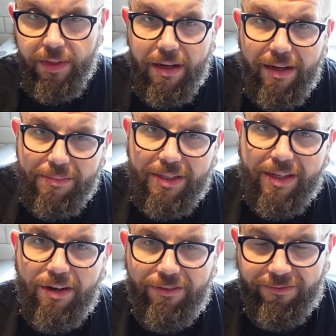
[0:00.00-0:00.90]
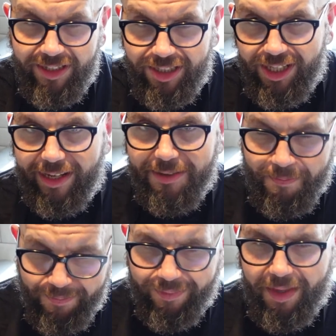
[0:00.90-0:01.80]
I'm going to go off and finish that
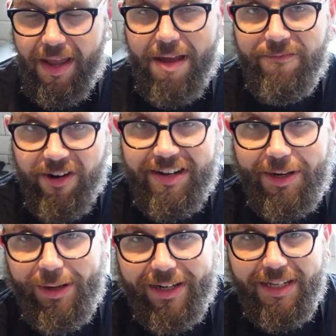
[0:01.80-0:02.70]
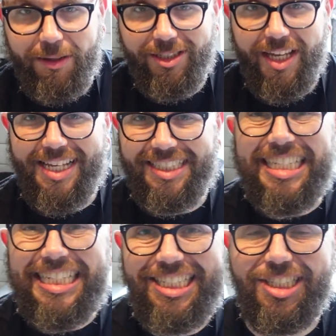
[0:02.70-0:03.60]
very quickly because it is
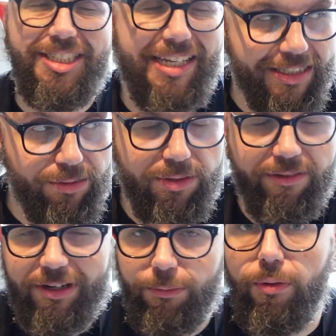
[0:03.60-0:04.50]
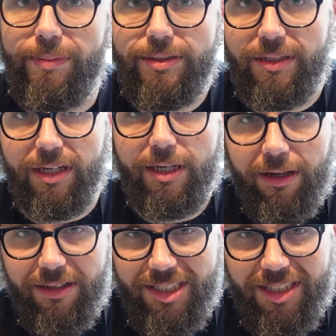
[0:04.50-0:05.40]
delicious and it's also very warm. It's going
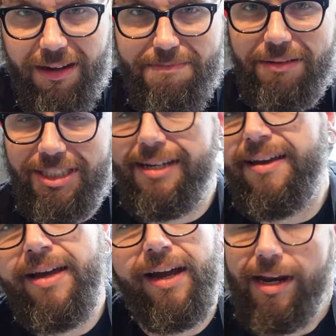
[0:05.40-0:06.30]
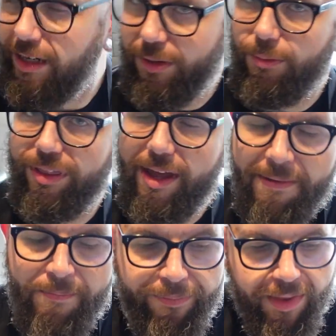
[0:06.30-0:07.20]
to start melting and I don't want that.